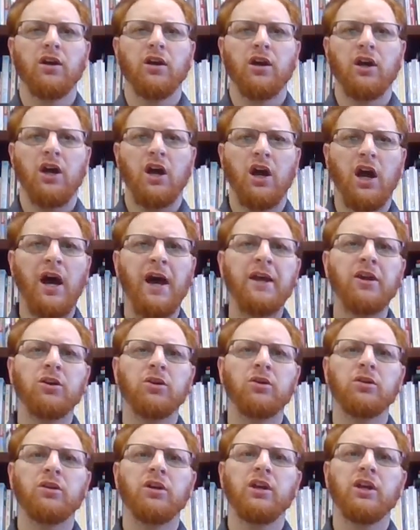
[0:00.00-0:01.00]
a
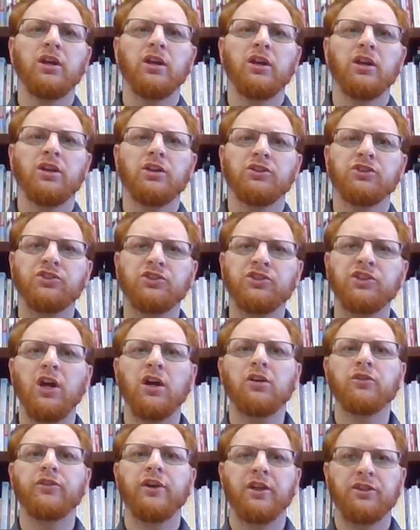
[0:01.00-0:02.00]
higher
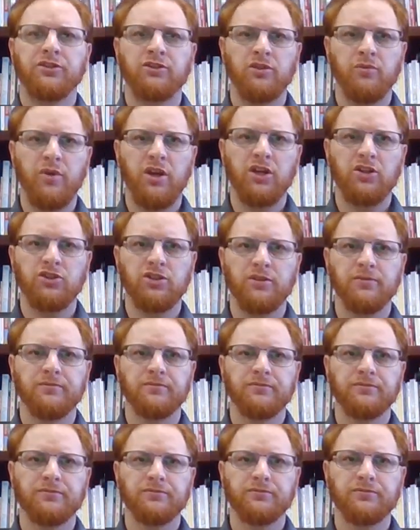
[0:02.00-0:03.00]
self-estimation
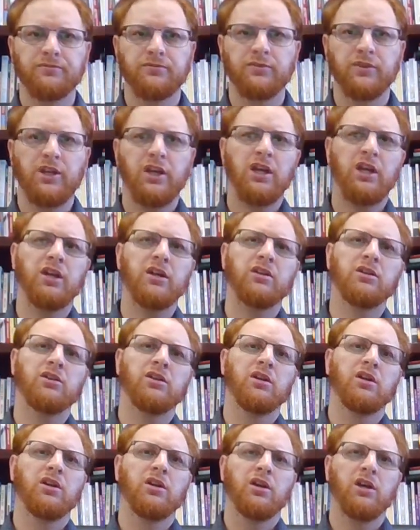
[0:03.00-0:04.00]
and
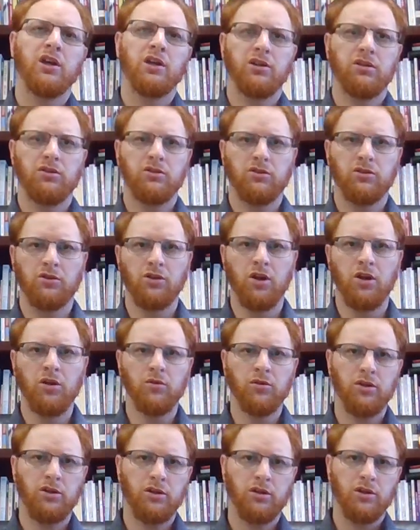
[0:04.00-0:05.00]
a
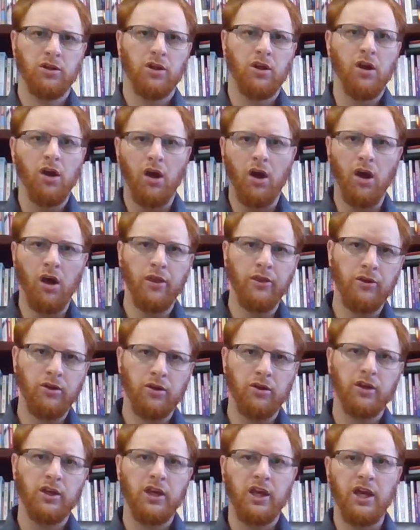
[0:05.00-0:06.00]
lower
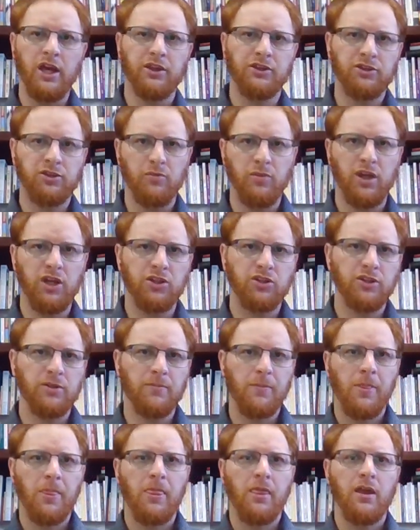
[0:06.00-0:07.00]
other
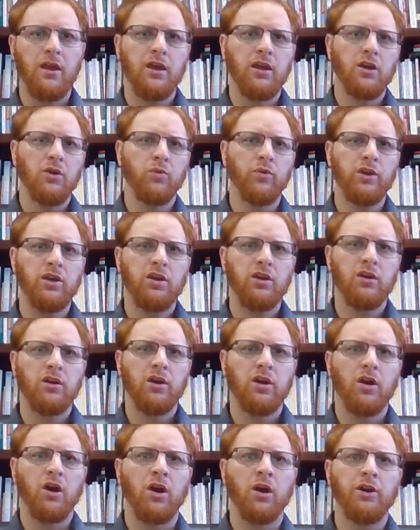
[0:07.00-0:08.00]
estimation.
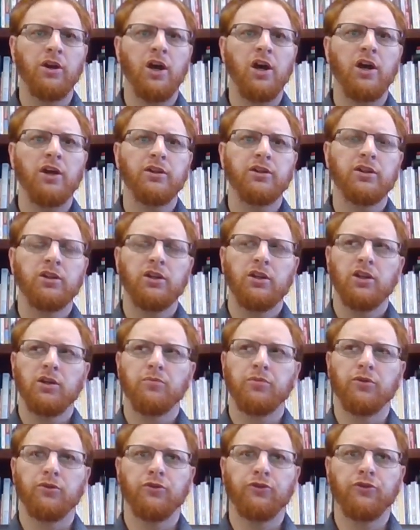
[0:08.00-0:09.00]
We are not
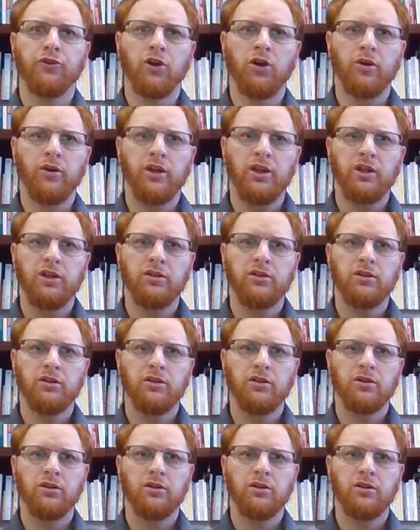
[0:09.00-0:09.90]
preferring